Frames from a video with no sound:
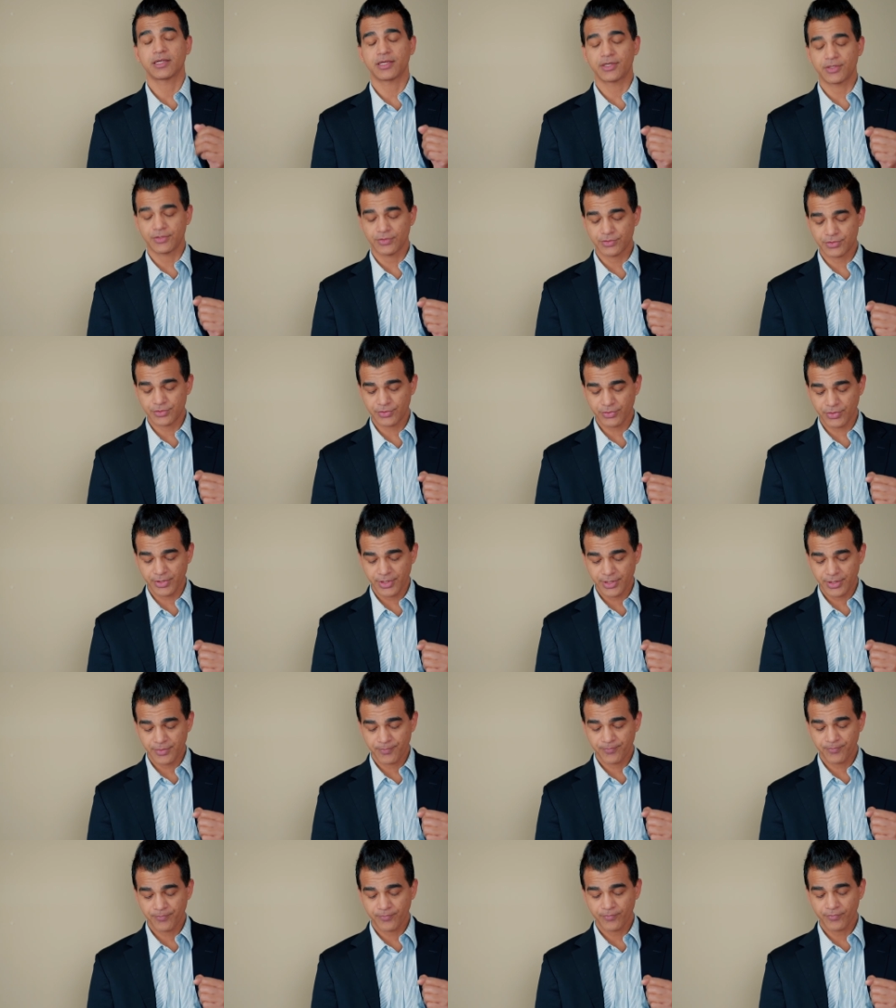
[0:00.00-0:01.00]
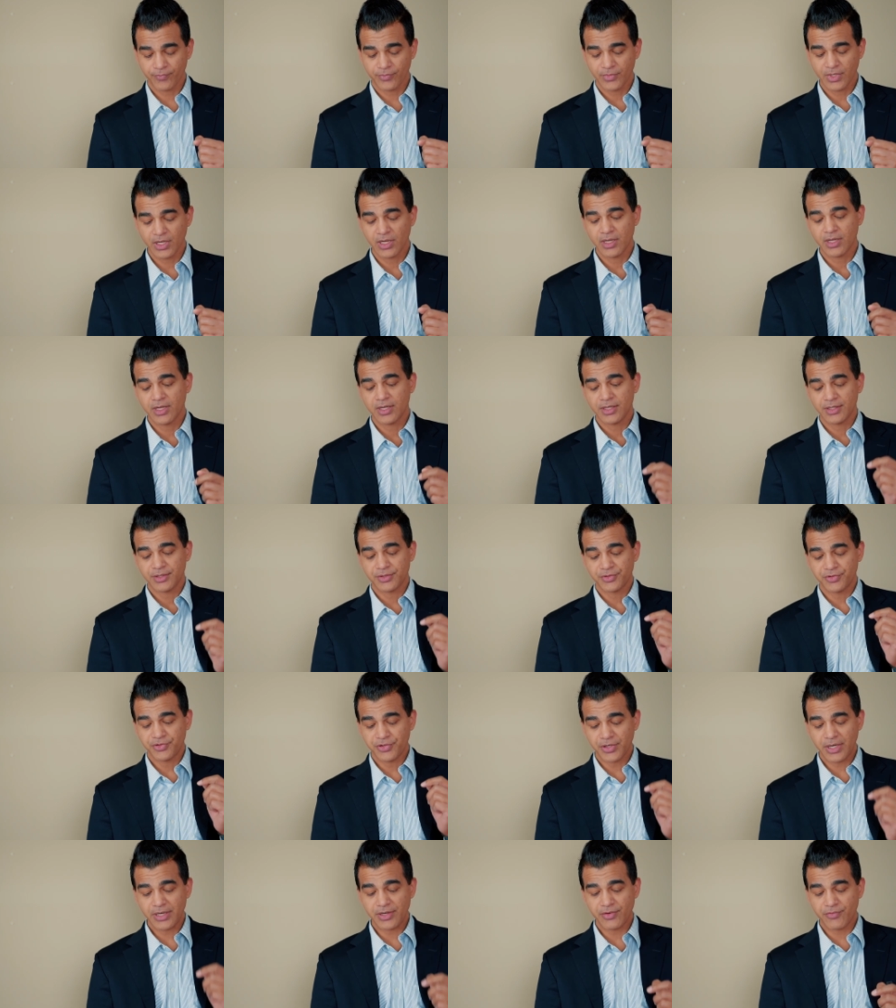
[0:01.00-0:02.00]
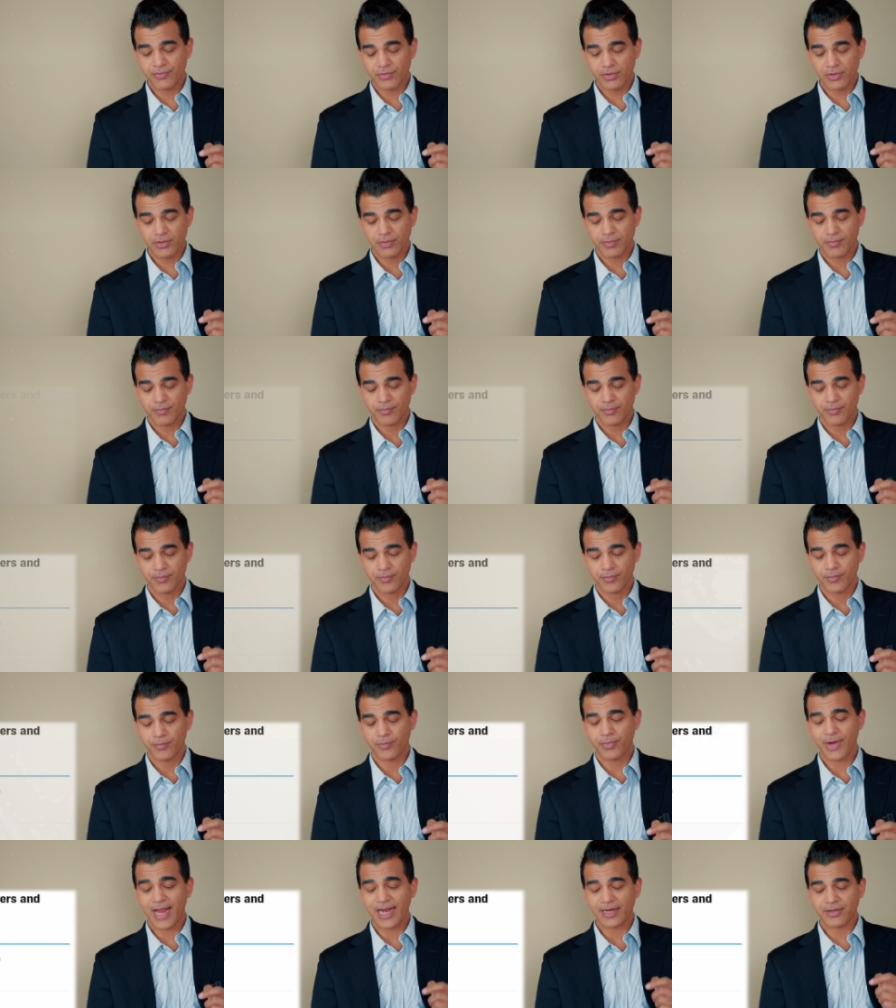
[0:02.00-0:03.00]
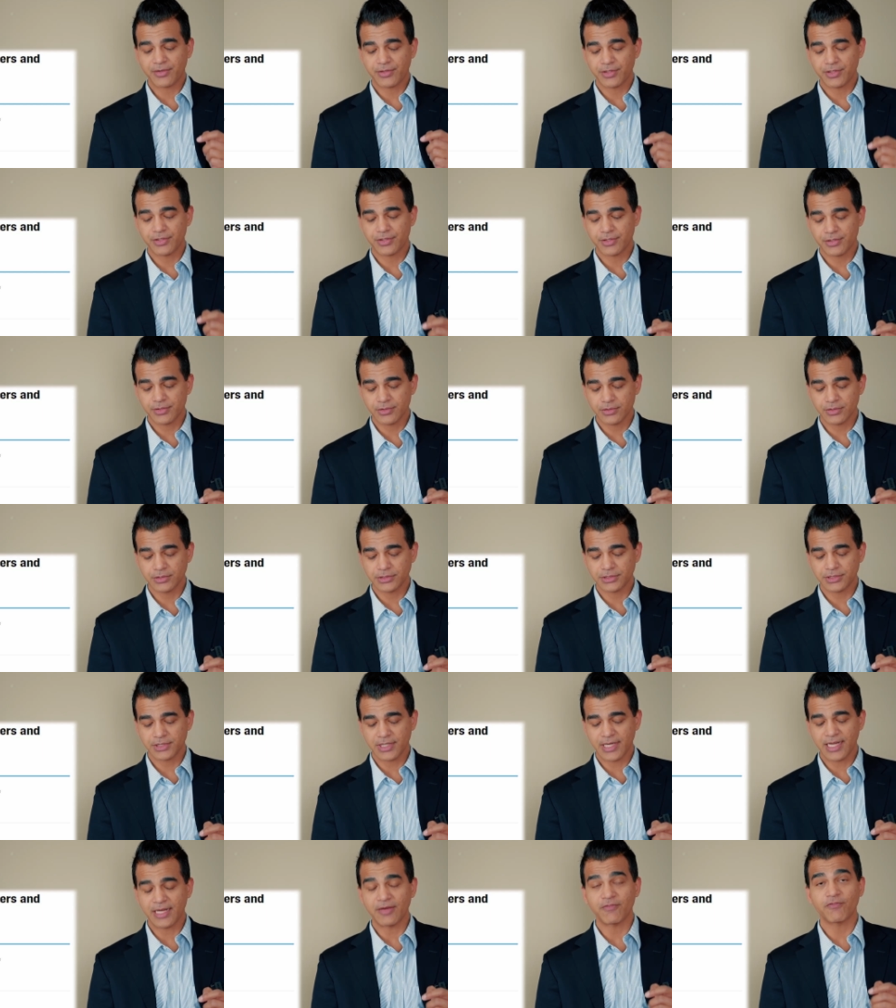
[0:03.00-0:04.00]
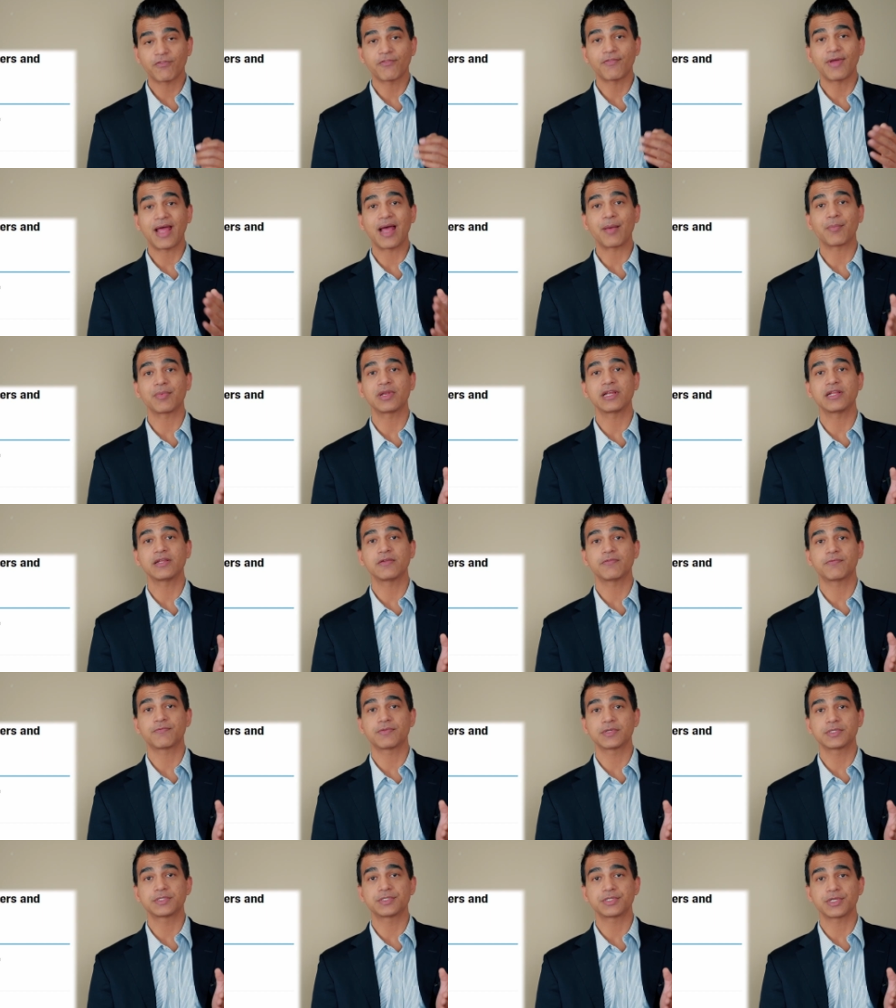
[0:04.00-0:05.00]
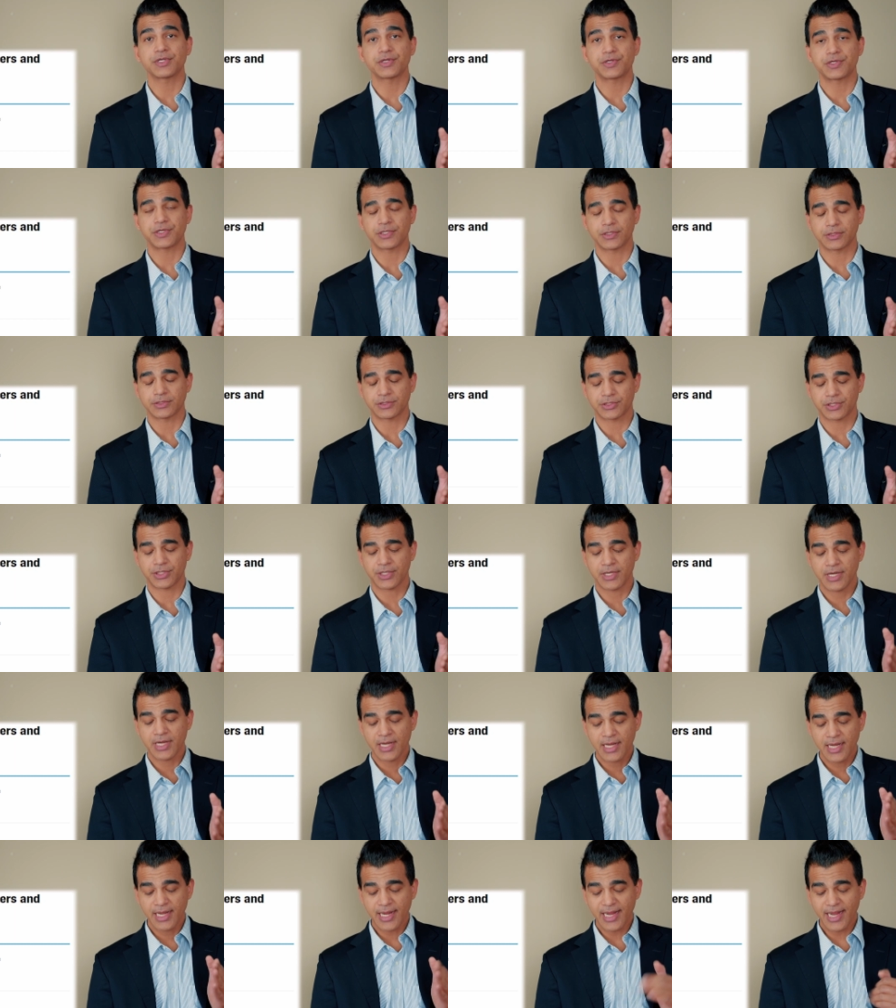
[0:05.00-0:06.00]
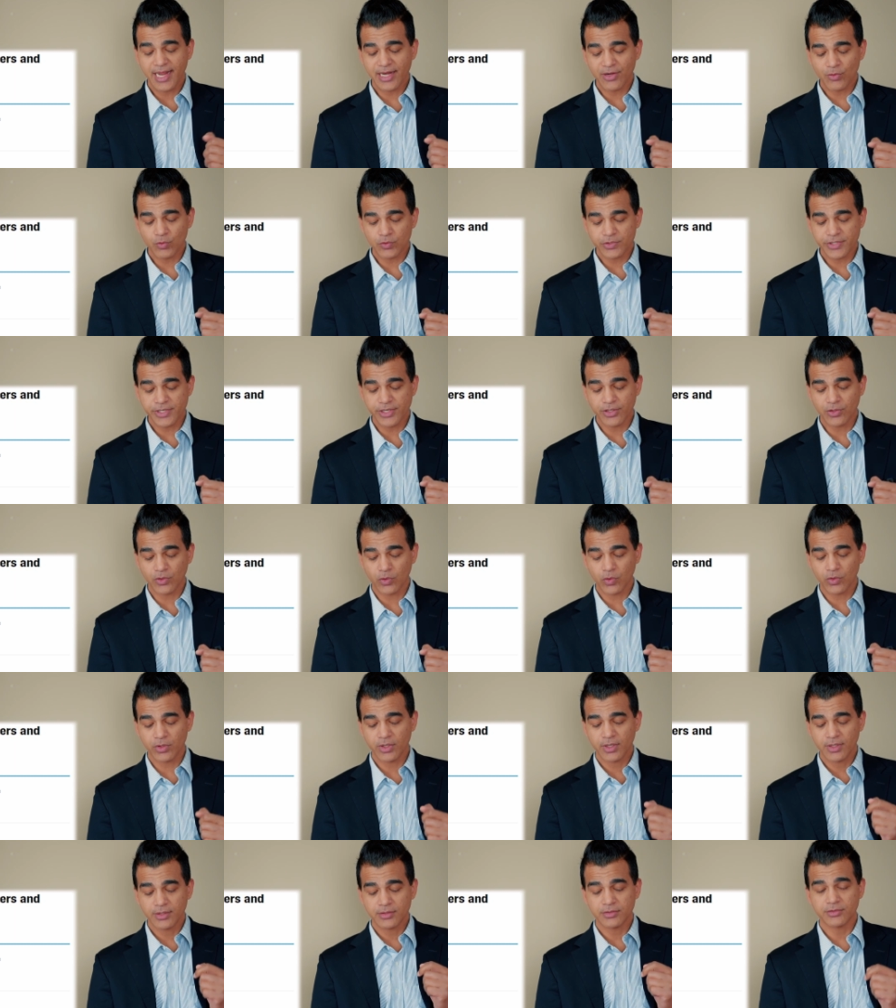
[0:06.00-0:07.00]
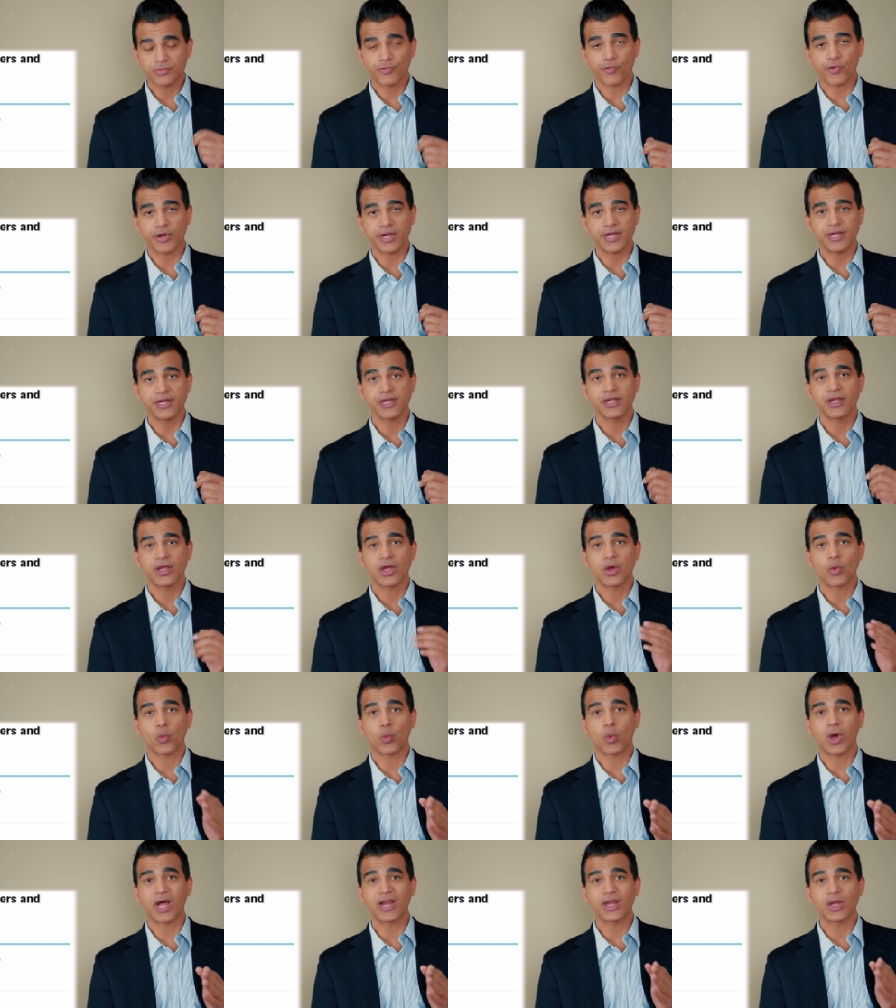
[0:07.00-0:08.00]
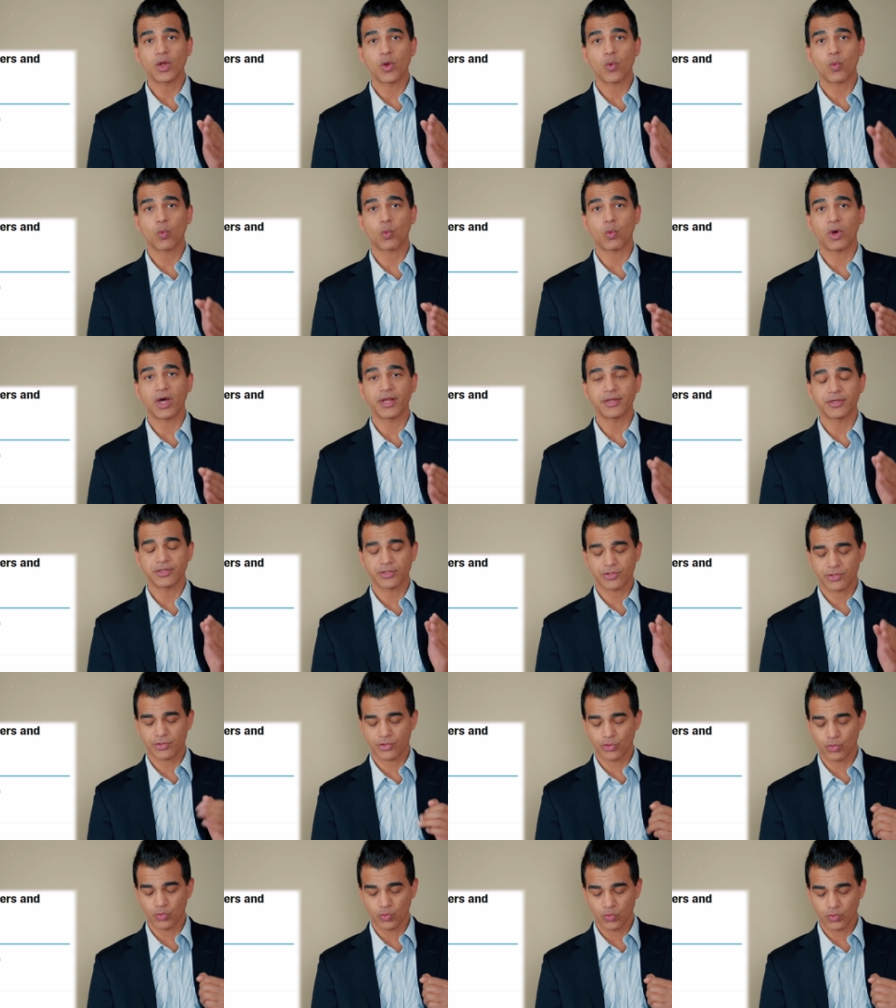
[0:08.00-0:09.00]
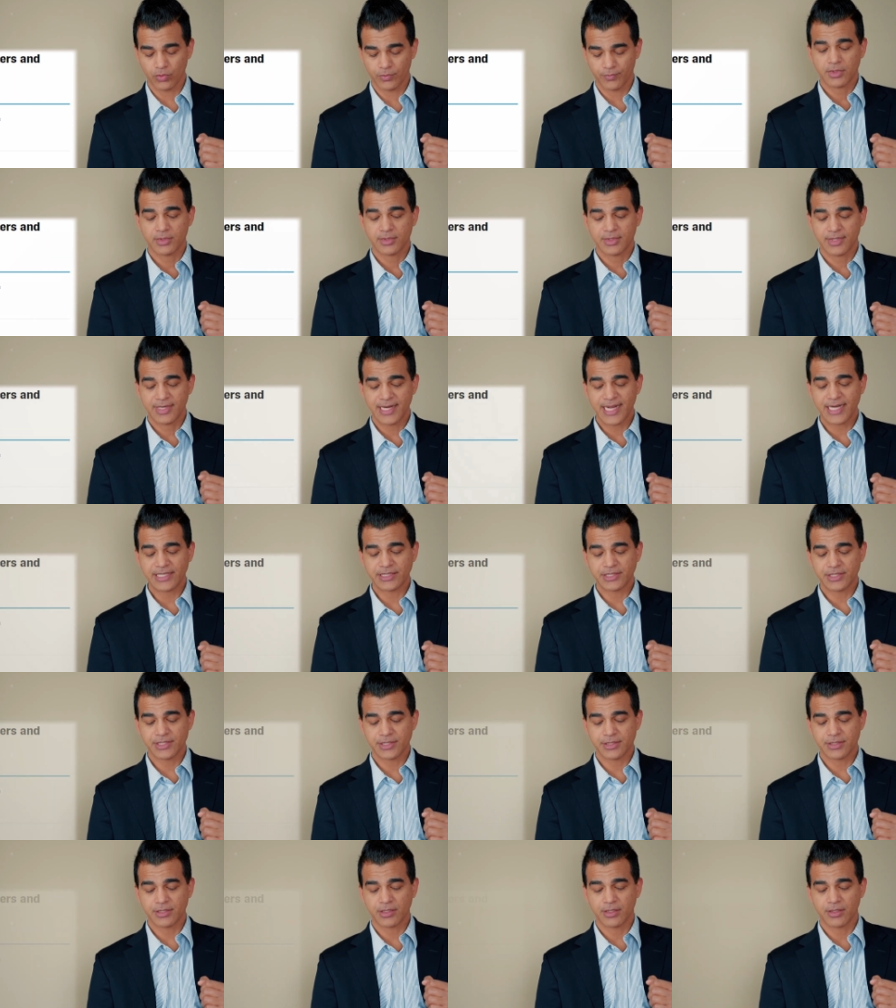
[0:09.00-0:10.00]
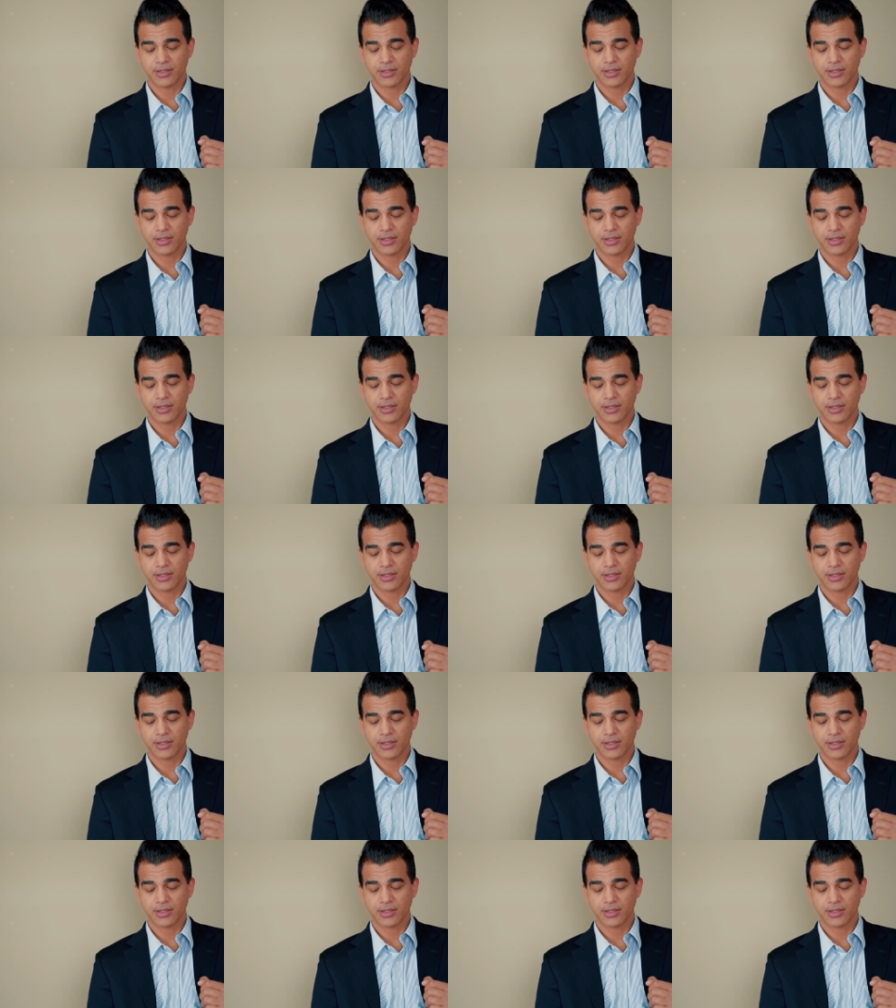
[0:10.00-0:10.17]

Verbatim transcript: industry, general practitioners and family physicians, N O C code three one one two. Next,